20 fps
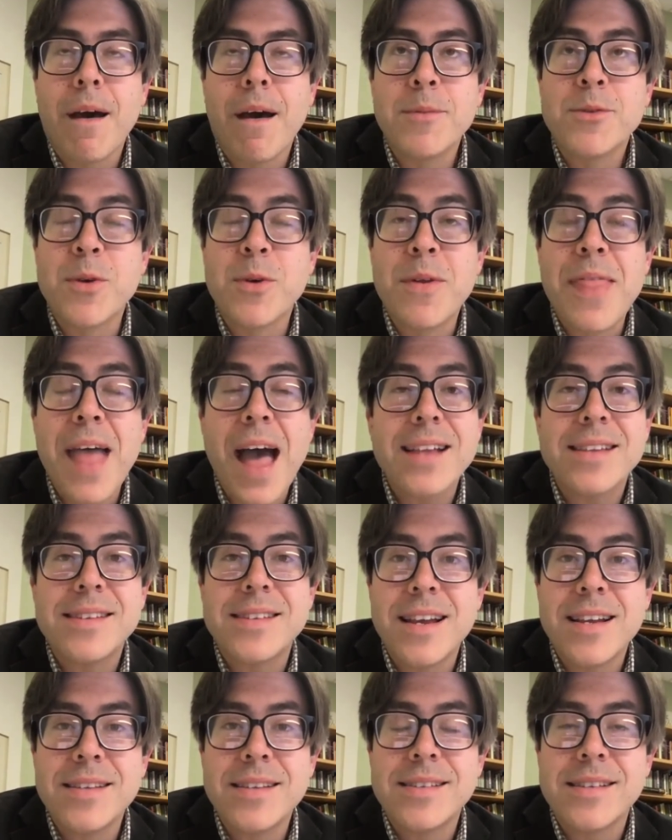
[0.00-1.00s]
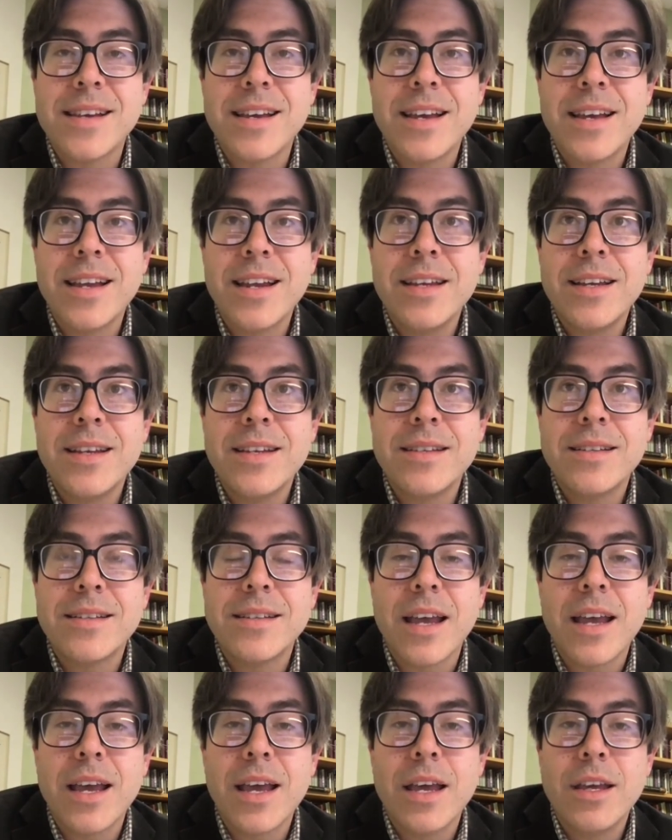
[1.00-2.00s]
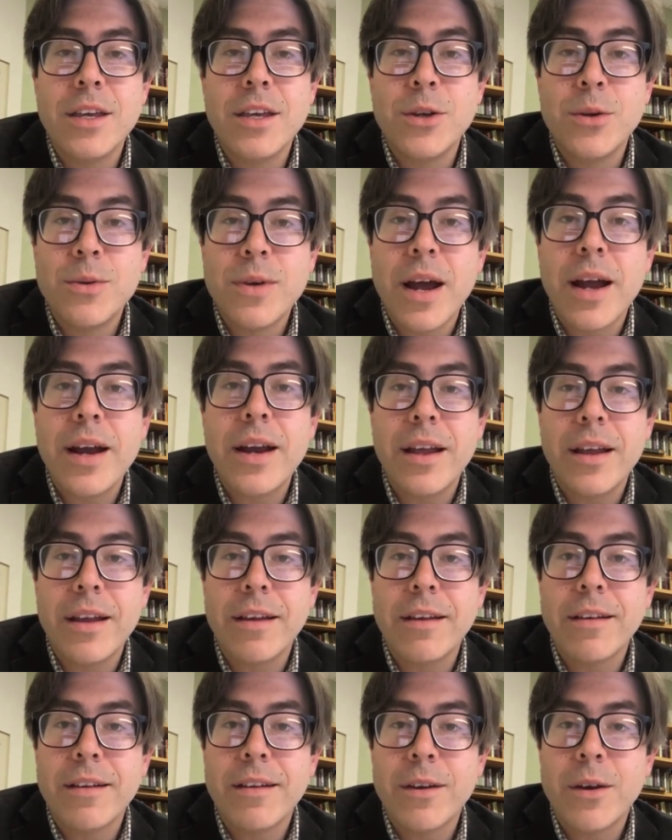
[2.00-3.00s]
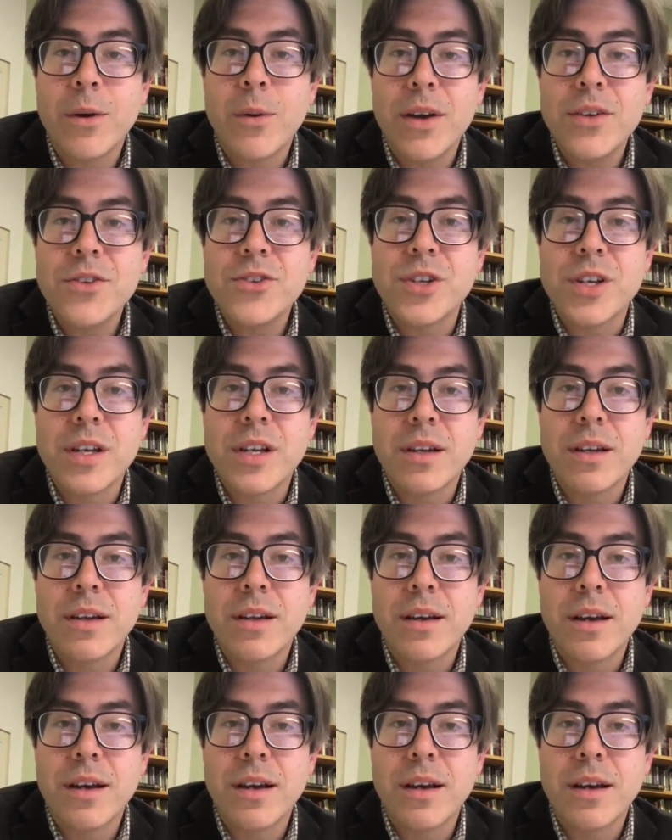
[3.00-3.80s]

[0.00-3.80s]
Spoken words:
So in that sense, it is a uniting question.